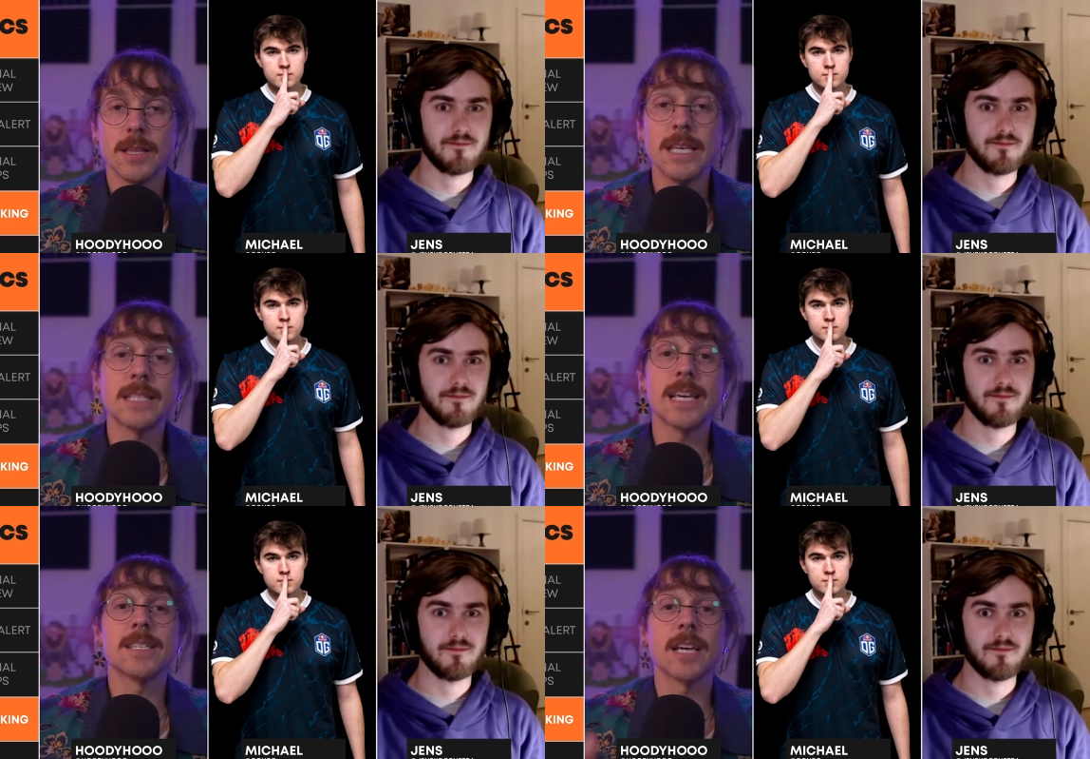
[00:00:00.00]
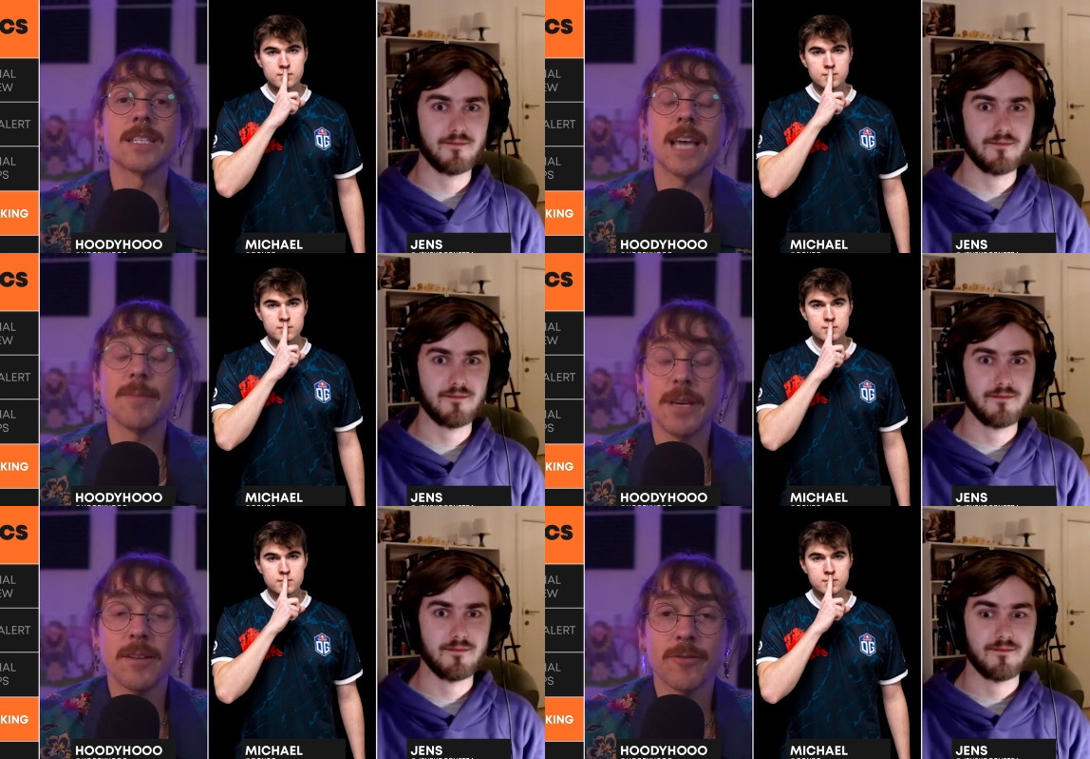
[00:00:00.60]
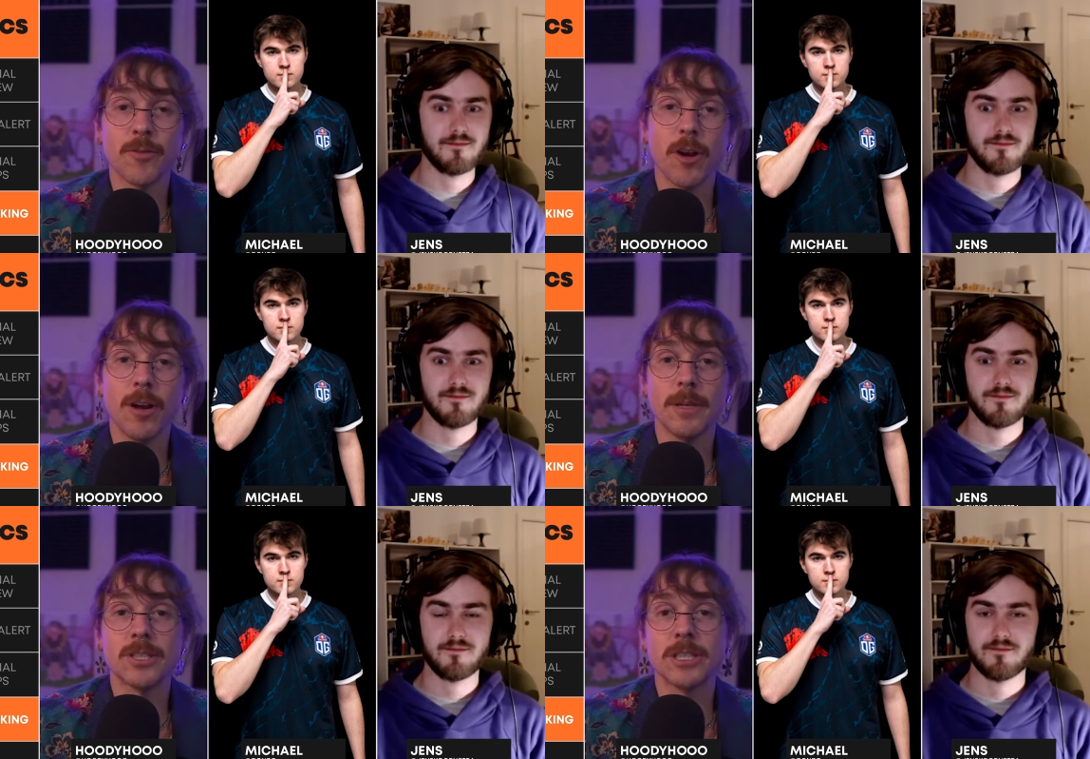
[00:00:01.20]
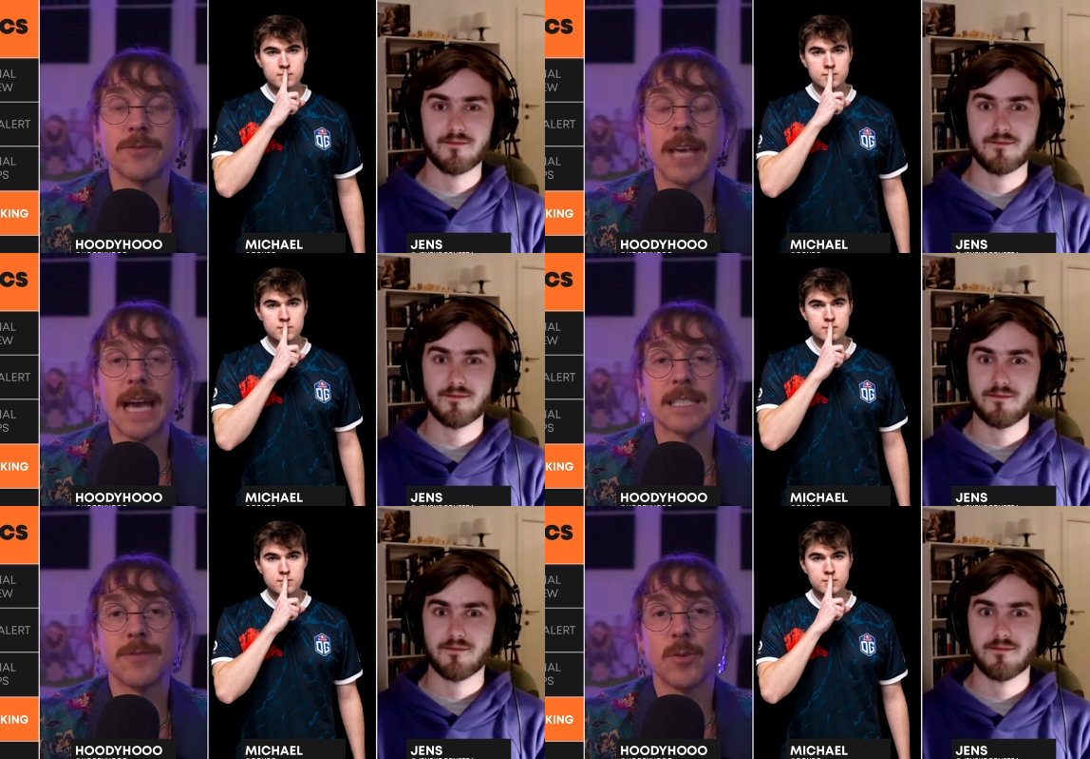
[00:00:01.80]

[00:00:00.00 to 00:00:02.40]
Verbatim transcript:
Speaker 1: This is a segment from Shiftcast.